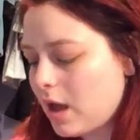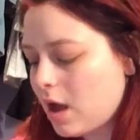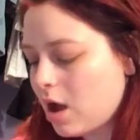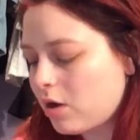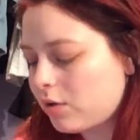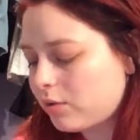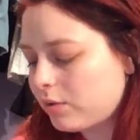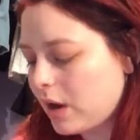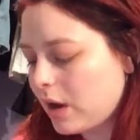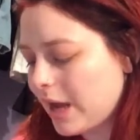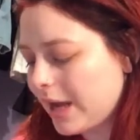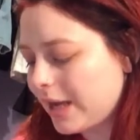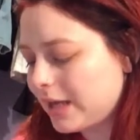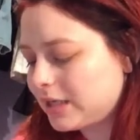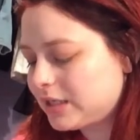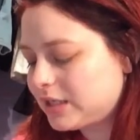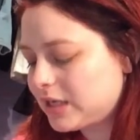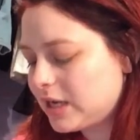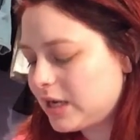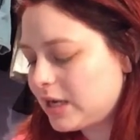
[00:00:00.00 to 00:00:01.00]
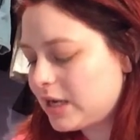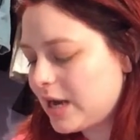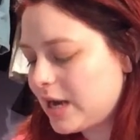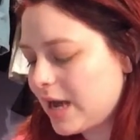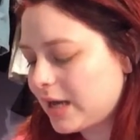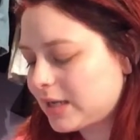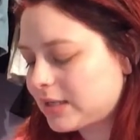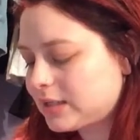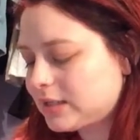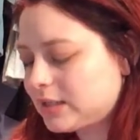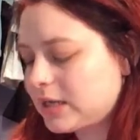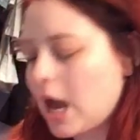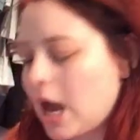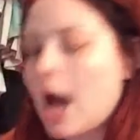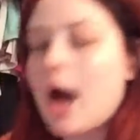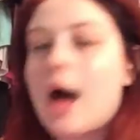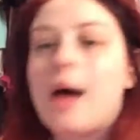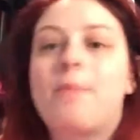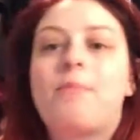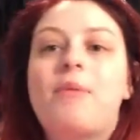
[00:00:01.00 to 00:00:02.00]
Alright, next
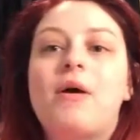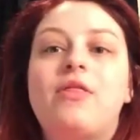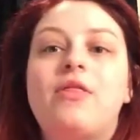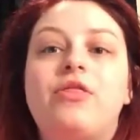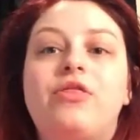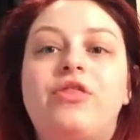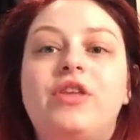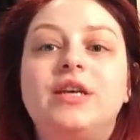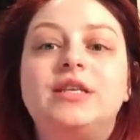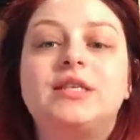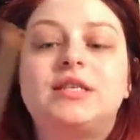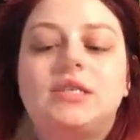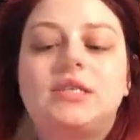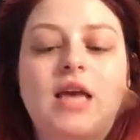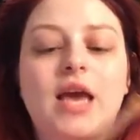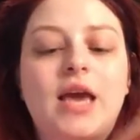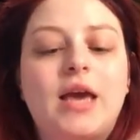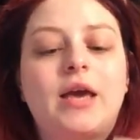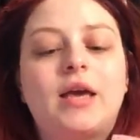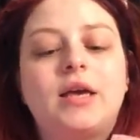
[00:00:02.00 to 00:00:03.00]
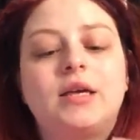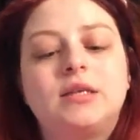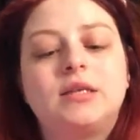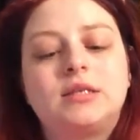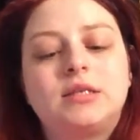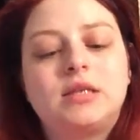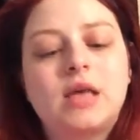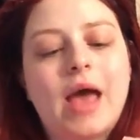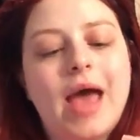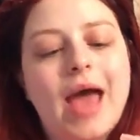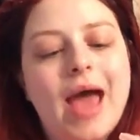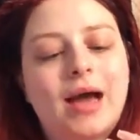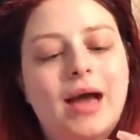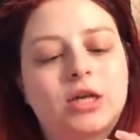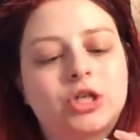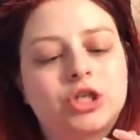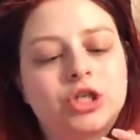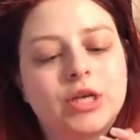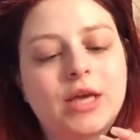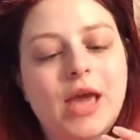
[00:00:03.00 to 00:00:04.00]
up, this is
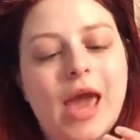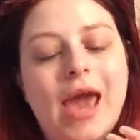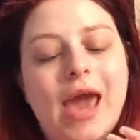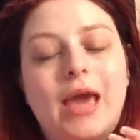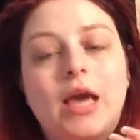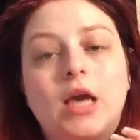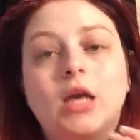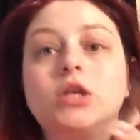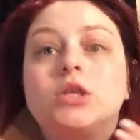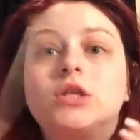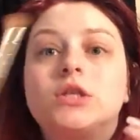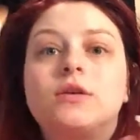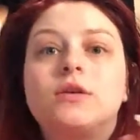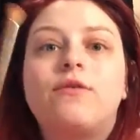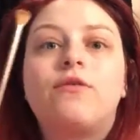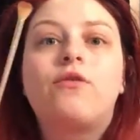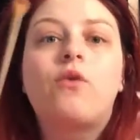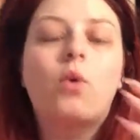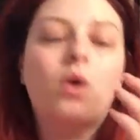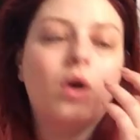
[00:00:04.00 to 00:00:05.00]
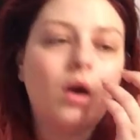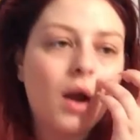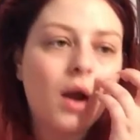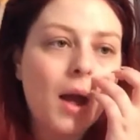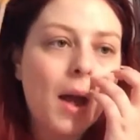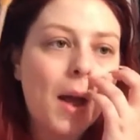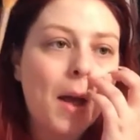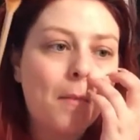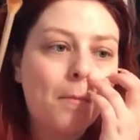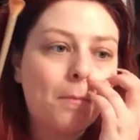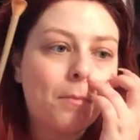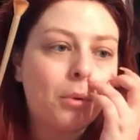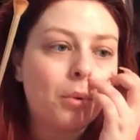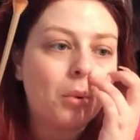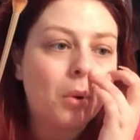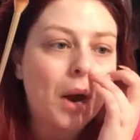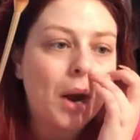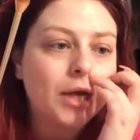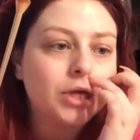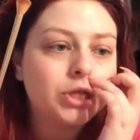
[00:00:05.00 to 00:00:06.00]
actually a Sephora
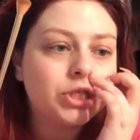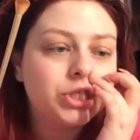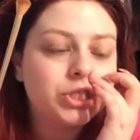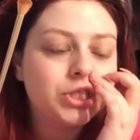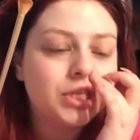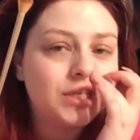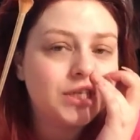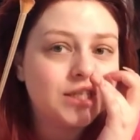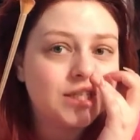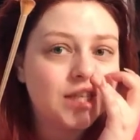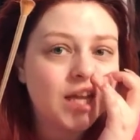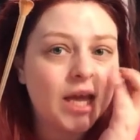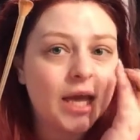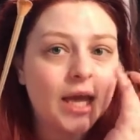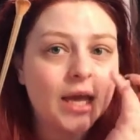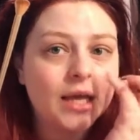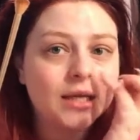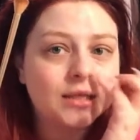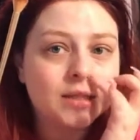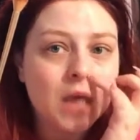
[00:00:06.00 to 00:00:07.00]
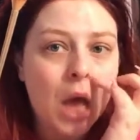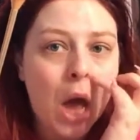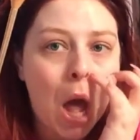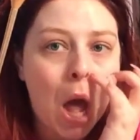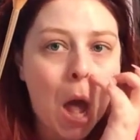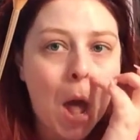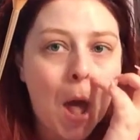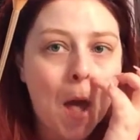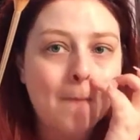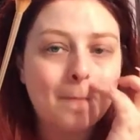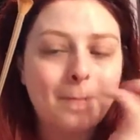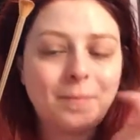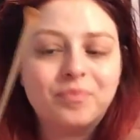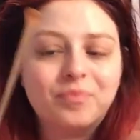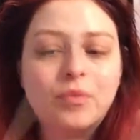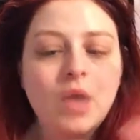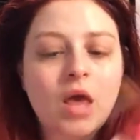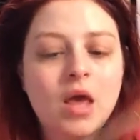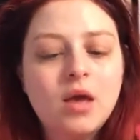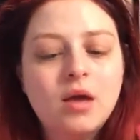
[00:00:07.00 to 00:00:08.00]
brush. This is,
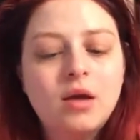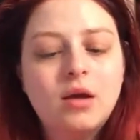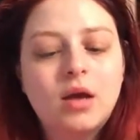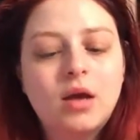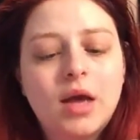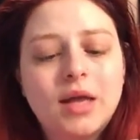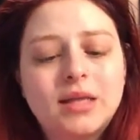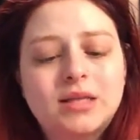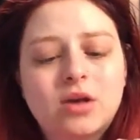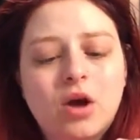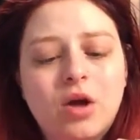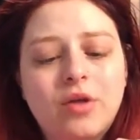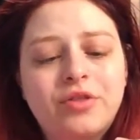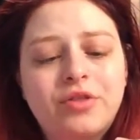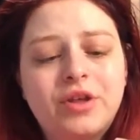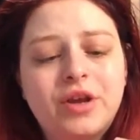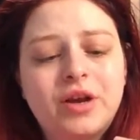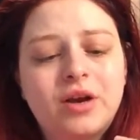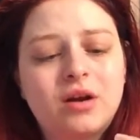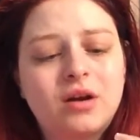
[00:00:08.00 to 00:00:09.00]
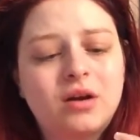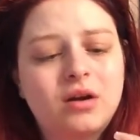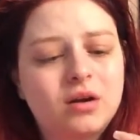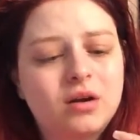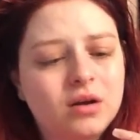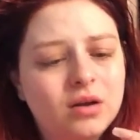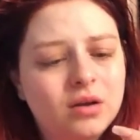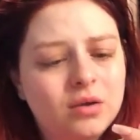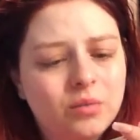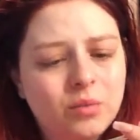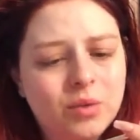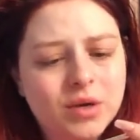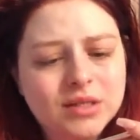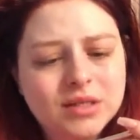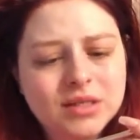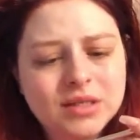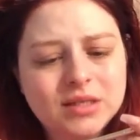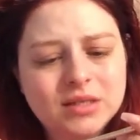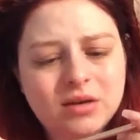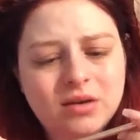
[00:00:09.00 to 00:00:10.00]
it's called their, what
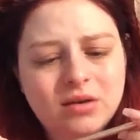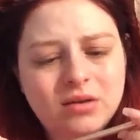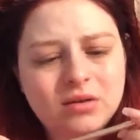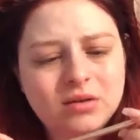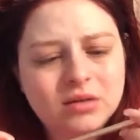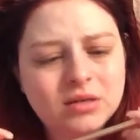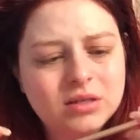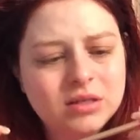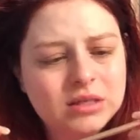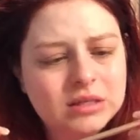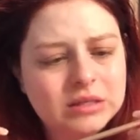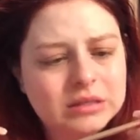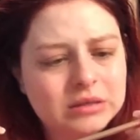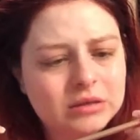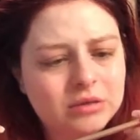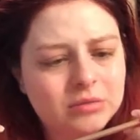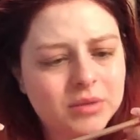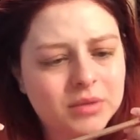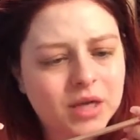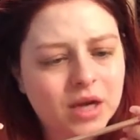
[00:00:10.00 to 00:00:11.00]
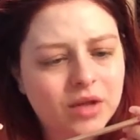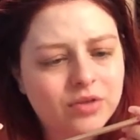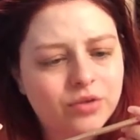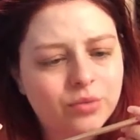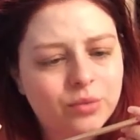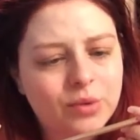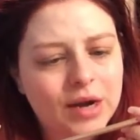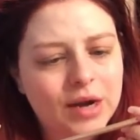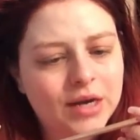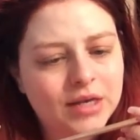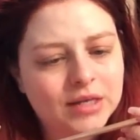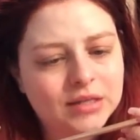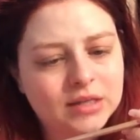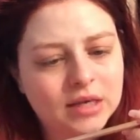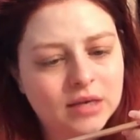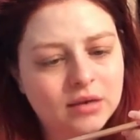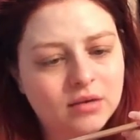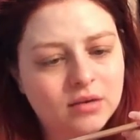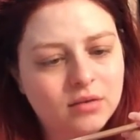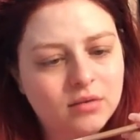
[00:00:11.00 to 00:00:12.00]
is this called? Oh my god, the writing is
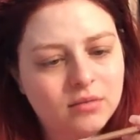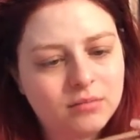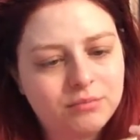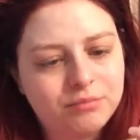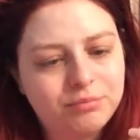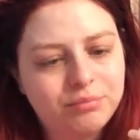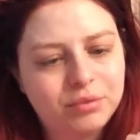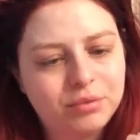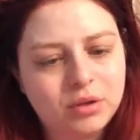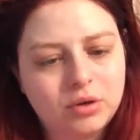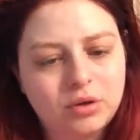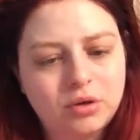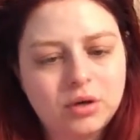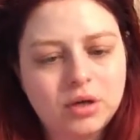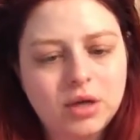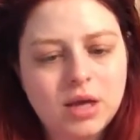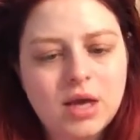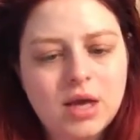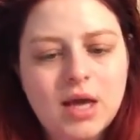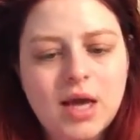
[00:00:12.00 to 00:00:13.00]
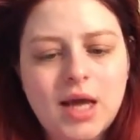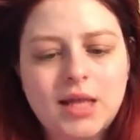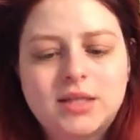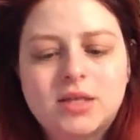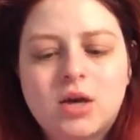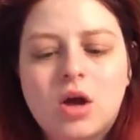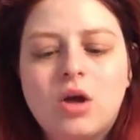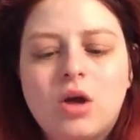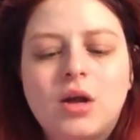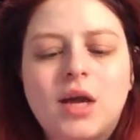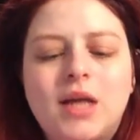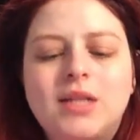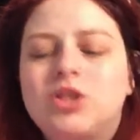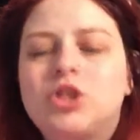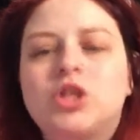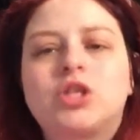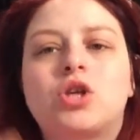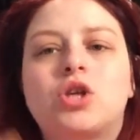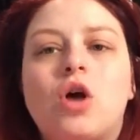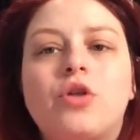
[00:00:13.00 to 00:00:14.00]
like blurred. It's
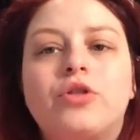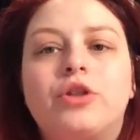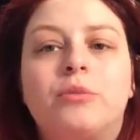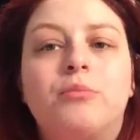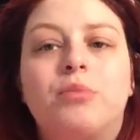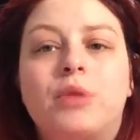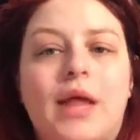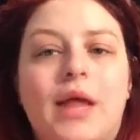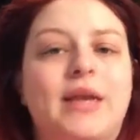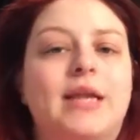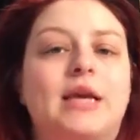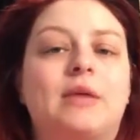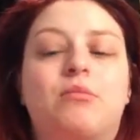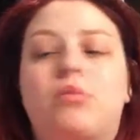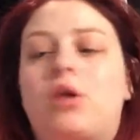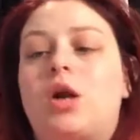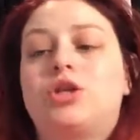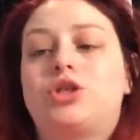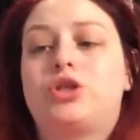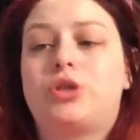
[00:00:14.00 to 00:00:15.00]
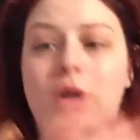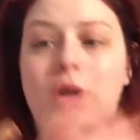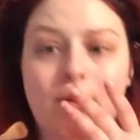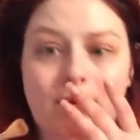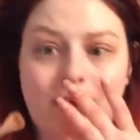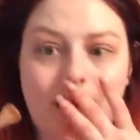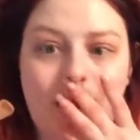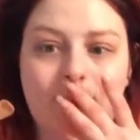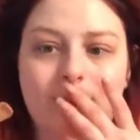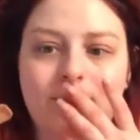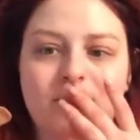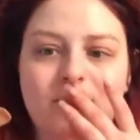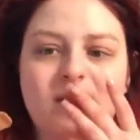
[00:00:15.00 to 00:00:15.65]
just called their blending brush. Okay.